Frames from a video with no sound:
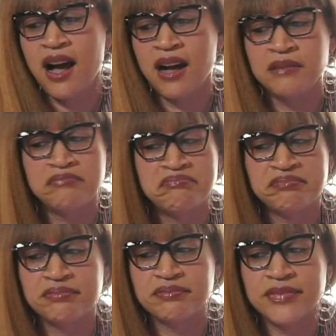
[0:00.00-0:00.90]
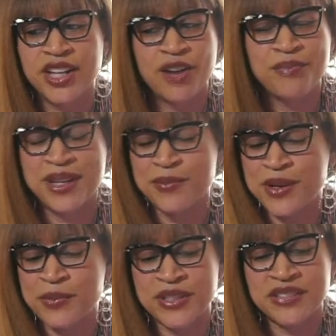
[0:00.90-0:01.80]
I've been
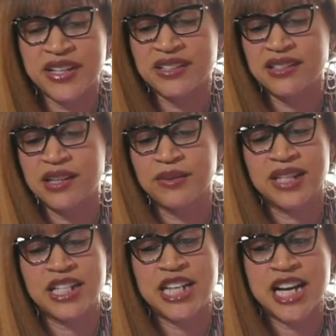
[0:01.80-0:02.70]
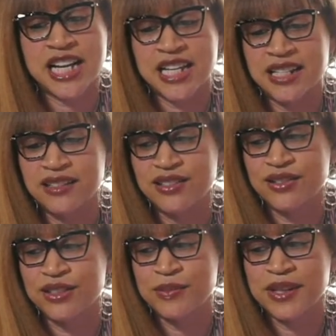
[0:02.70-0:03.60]
a big Prince fan since I was like 9,
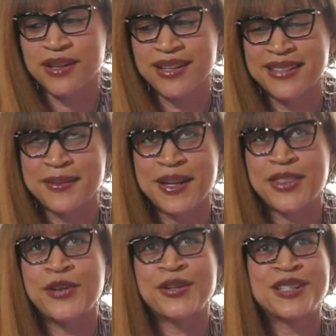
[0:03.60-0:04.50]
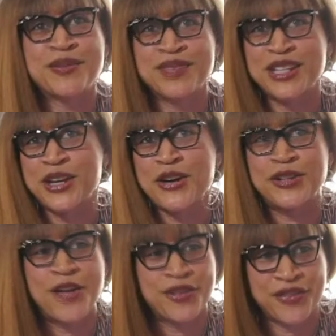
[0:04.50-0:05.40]
so it's been a 30-something
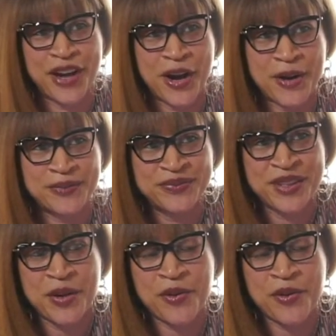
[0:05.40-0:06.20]
year love affair